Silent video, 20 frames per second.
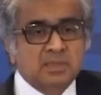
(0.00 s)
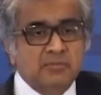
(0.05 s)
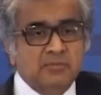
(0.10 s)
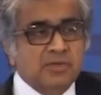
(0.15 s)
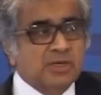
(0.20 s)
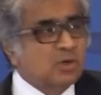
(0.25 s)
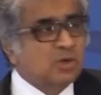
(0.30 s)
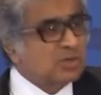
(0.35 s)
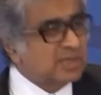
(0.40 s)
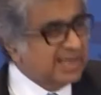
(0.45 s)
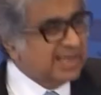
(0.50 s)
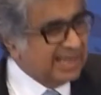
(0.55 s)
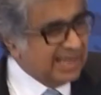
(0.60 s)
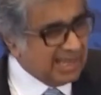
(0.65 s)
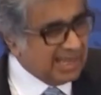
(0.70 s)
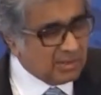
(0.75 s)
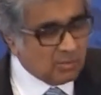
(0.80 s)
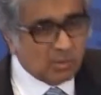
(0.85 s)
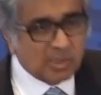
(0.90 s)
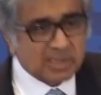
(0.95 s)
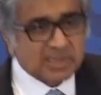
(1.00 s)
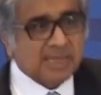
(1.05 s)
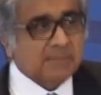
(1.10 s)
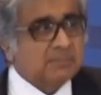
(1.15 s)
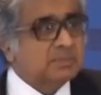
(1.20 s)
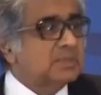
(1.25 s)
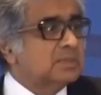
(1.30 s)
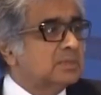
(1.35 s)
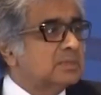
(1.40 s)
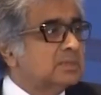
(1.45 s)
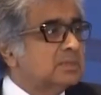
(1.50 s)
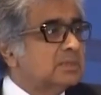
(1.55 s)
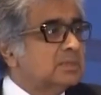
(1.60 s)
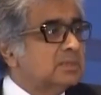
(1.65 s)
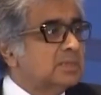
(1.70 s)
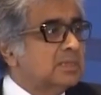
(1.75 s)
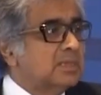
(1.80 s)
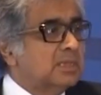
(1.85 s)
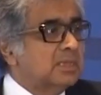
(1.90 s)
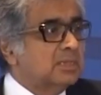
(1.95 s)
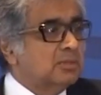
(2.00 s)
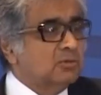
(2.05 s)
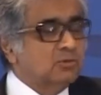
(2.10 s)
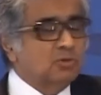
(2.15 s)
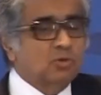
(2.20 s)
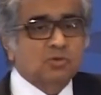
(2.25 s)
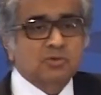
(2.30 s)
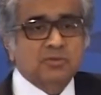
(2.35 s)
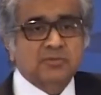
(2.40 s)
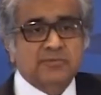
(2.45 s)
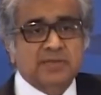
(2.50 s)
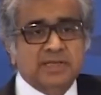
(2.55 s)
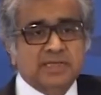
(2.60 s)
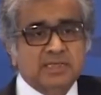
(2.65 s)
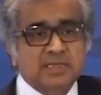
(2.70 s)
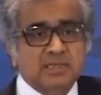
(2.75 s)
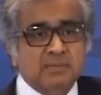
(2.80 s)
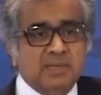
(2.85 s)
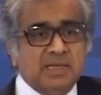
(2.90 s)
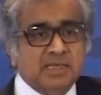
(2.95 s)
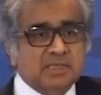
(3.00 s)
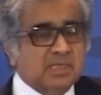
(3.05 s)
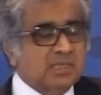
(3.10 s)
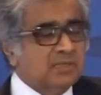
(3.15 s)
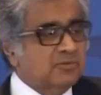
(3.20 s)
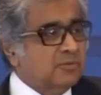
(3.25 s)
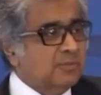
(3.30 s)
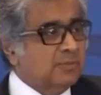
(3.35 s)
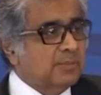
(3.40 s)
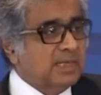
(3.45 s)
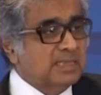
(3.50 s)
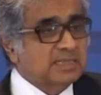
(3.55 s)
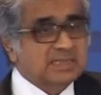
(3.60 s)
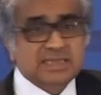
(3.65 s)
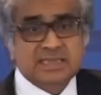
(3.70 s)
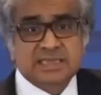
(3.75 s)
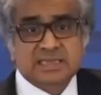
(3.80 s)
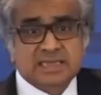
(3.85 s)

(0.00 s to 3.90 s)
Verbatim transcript: We don't care what happens to those affected by transfer pricing.